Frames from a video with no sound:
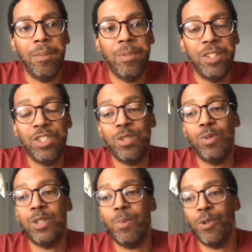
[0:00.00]
This is
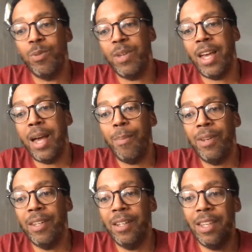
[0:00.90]
what's supposed to be
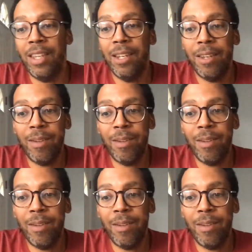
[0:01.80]
happening again.